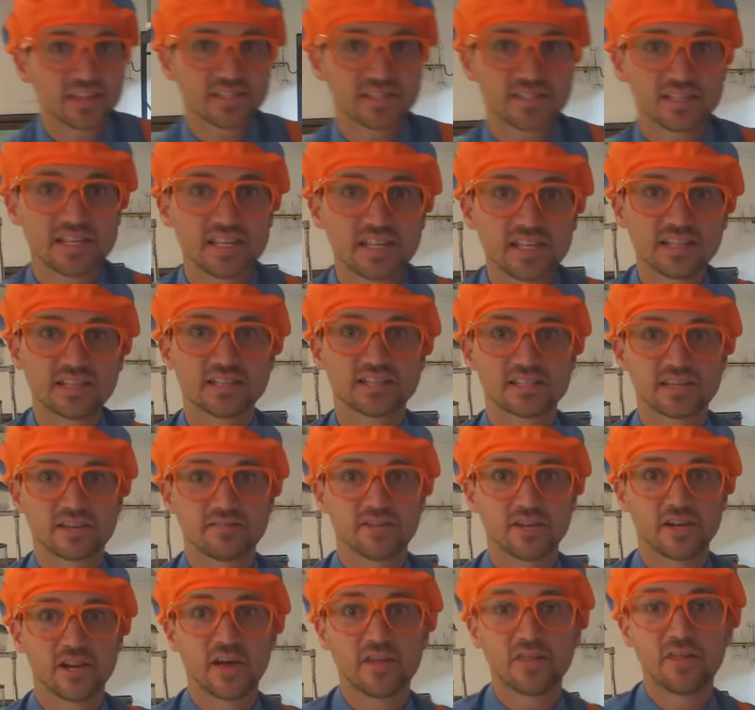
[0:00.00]
the scenes
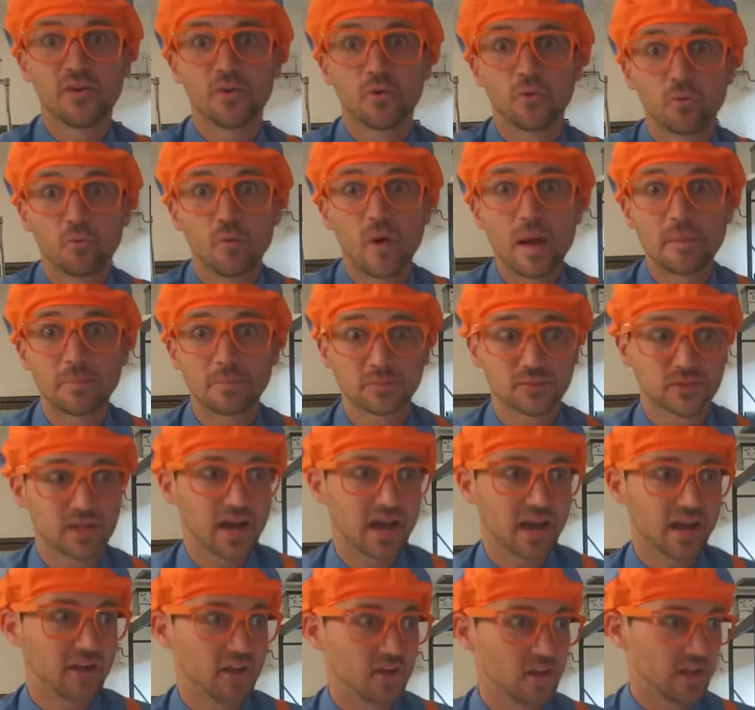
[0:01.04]
of another
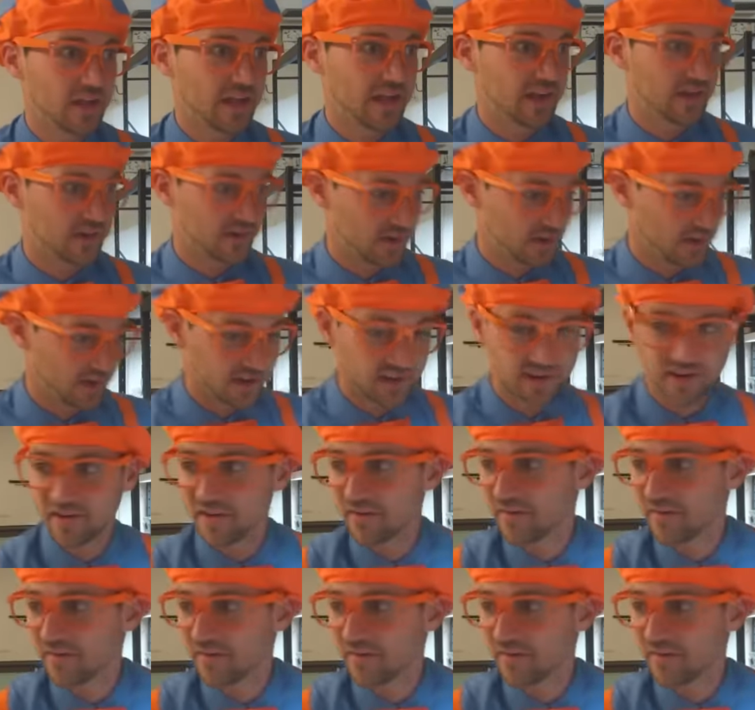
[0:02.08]
reptile area.